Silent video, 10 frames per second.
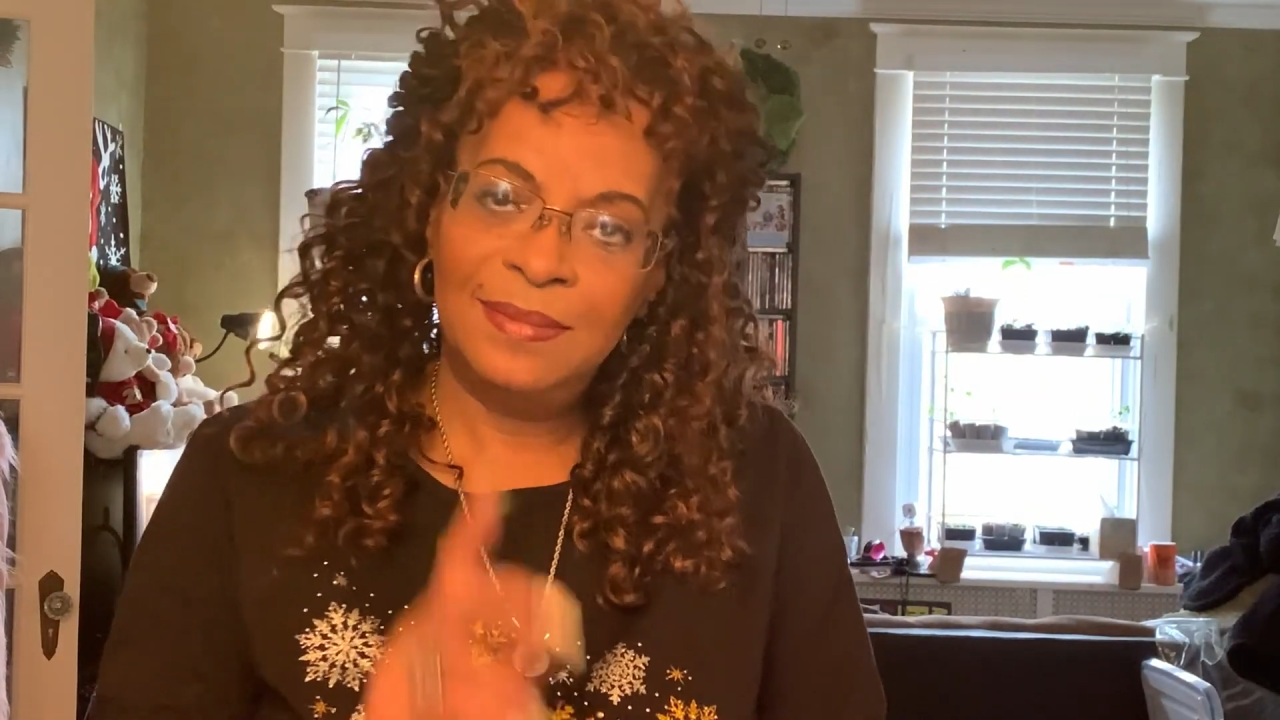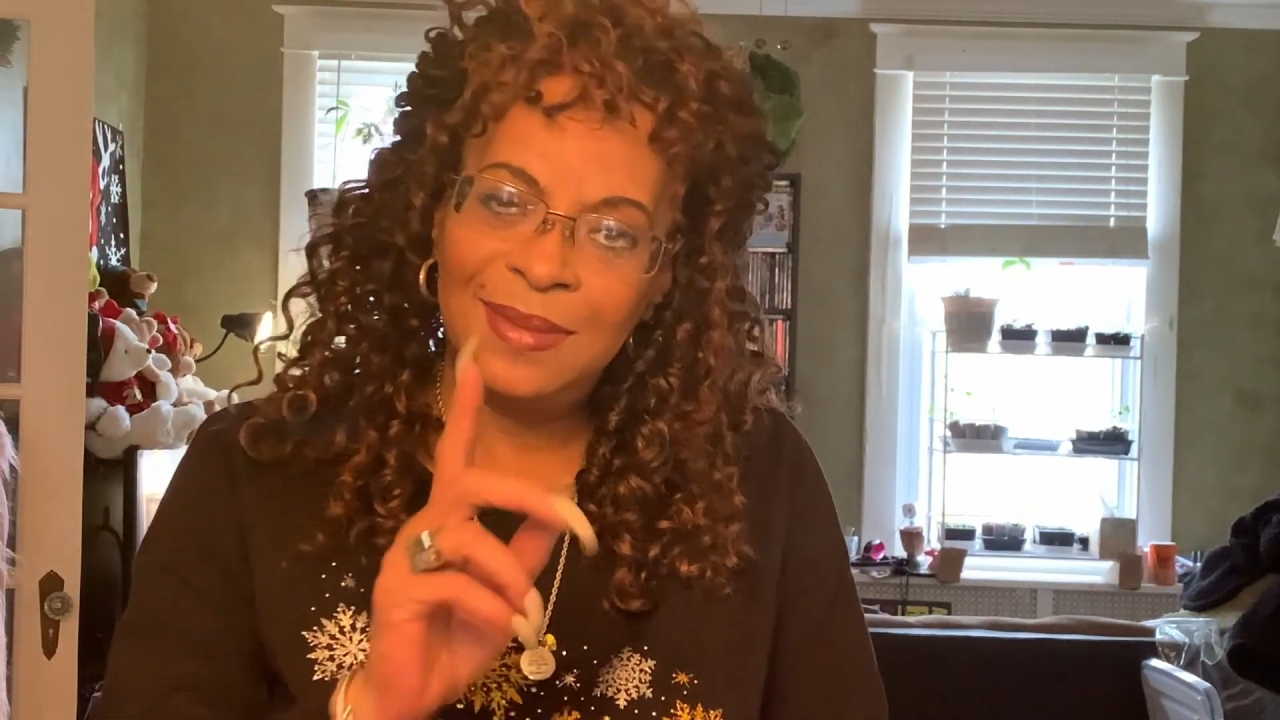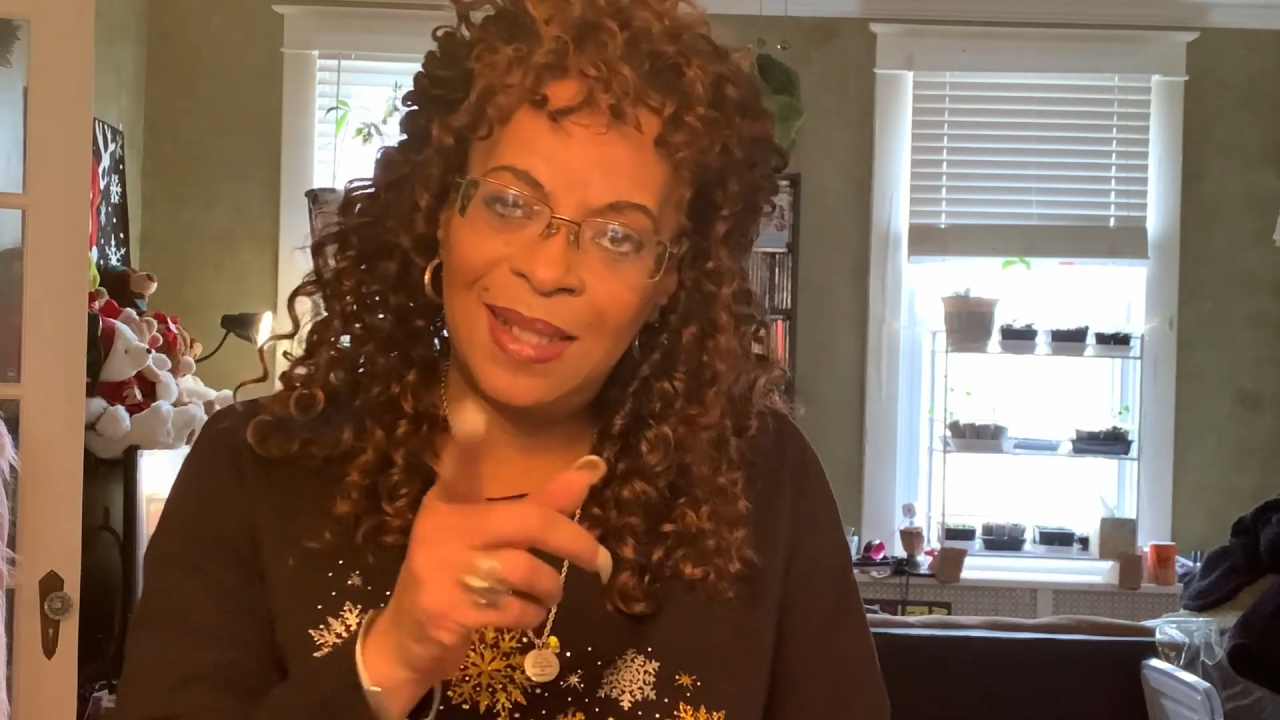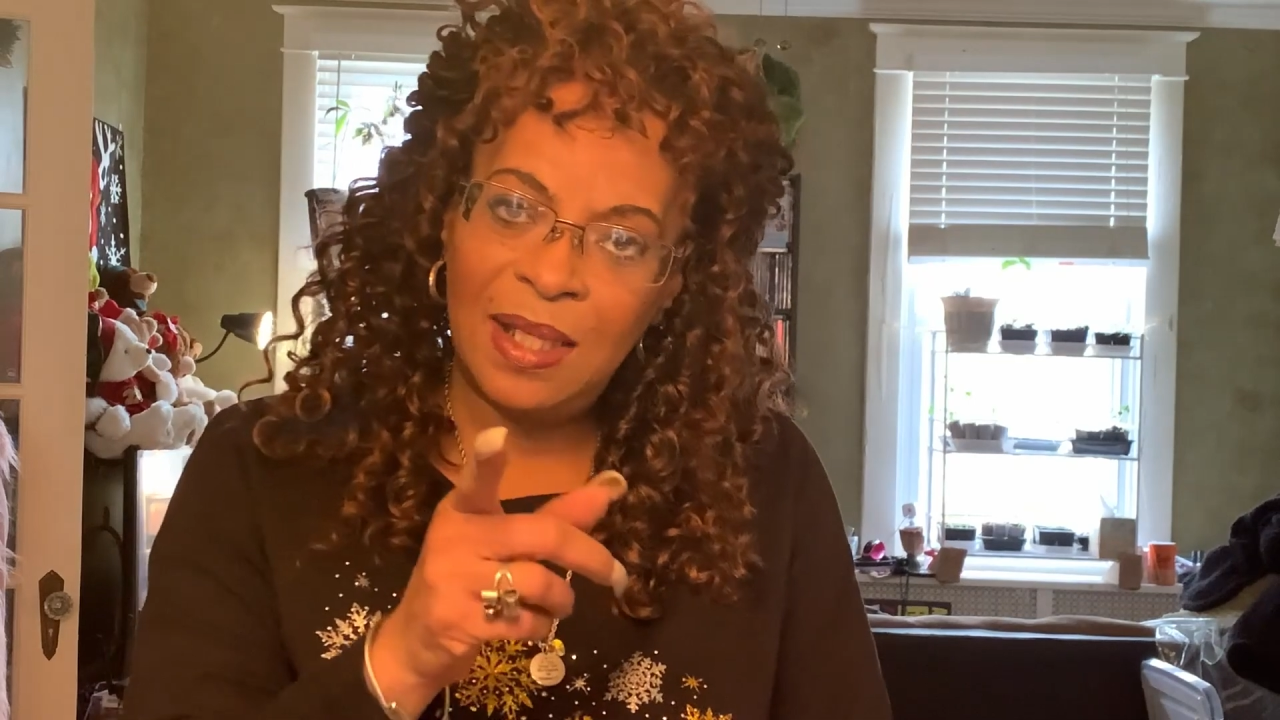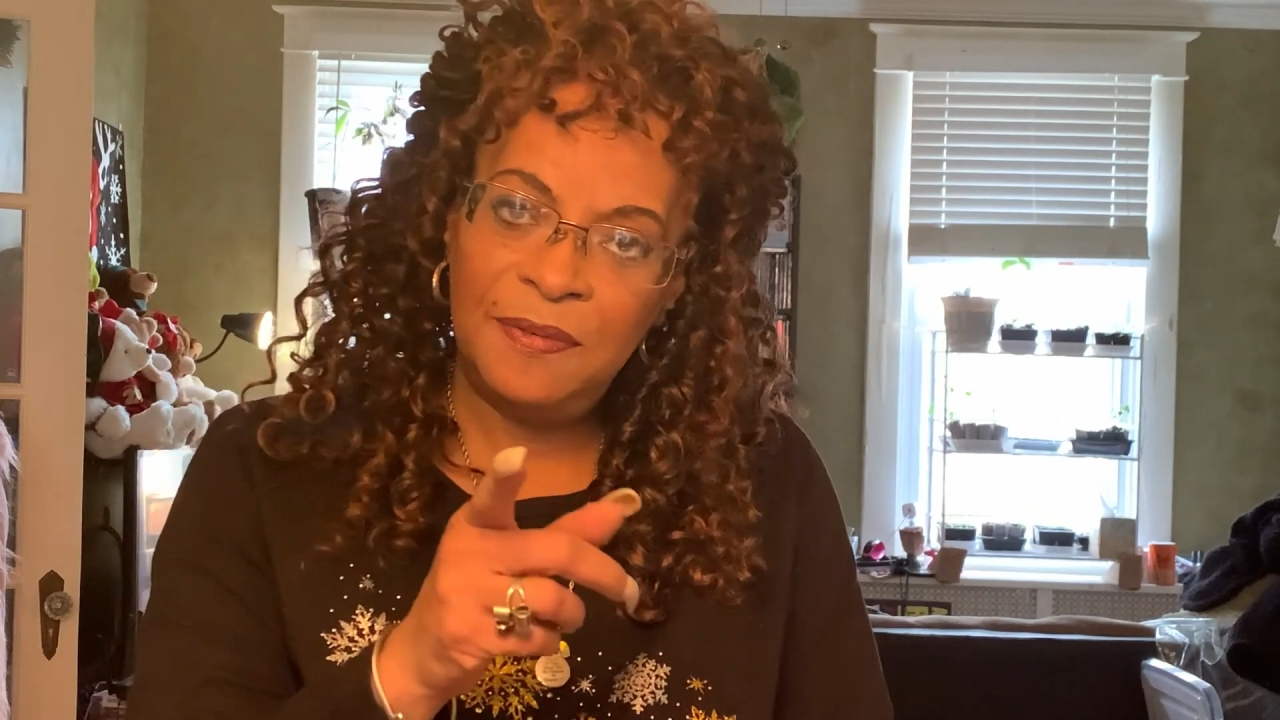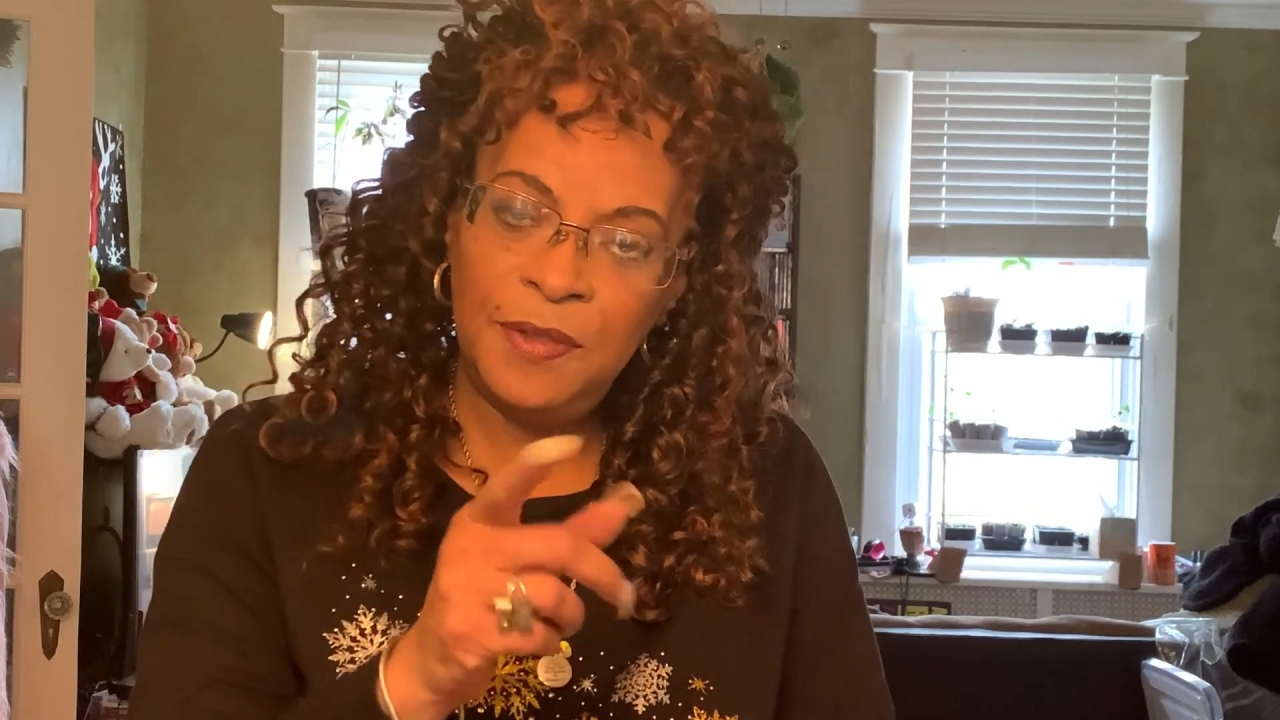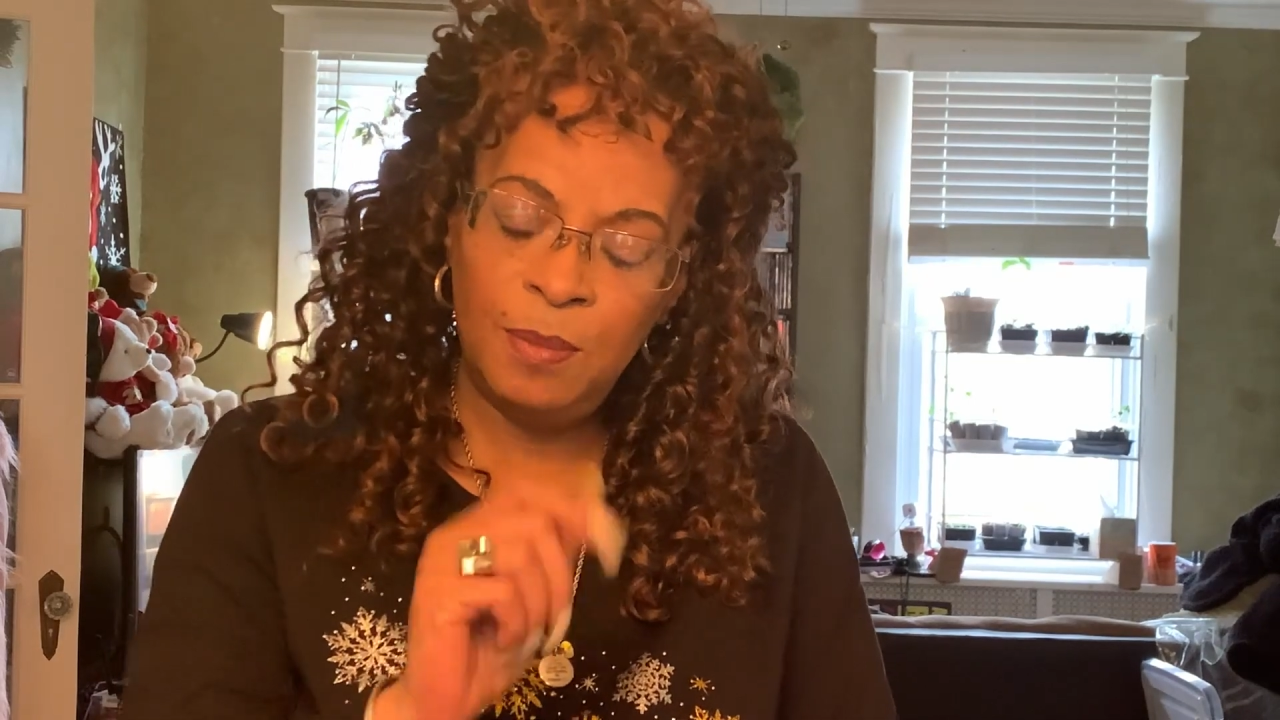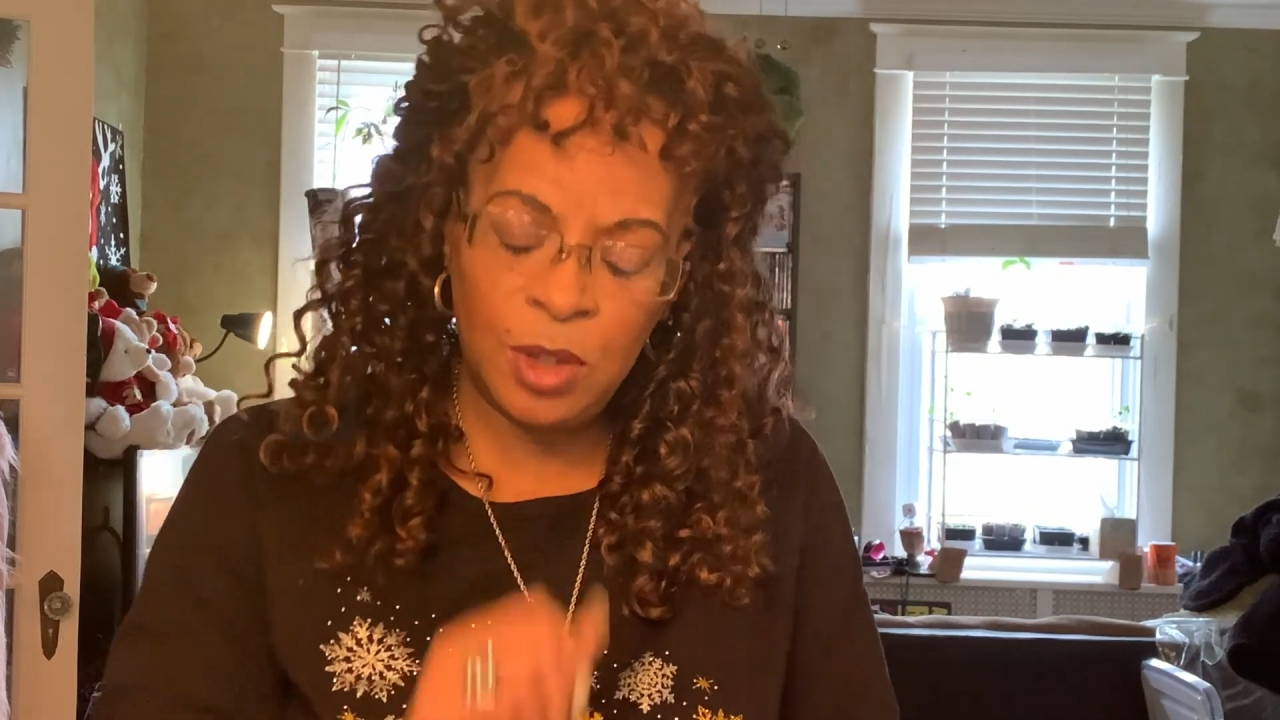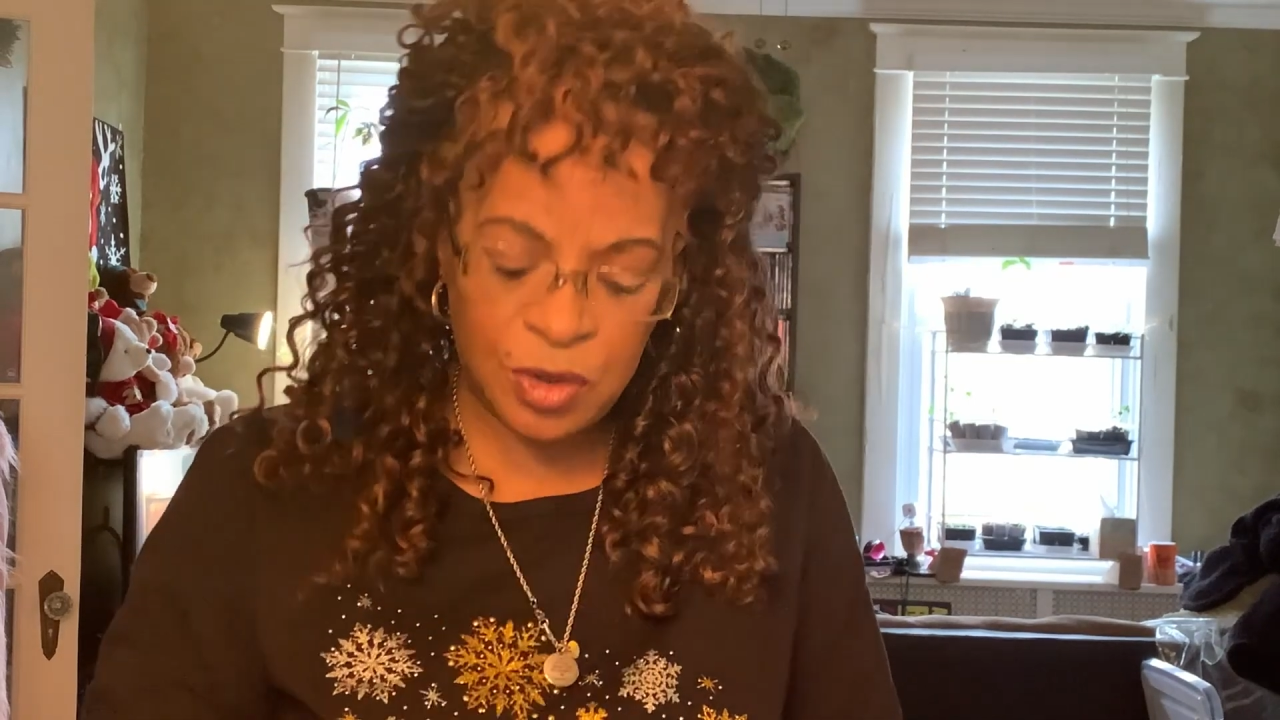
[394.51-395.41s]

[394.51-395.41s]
Got a few more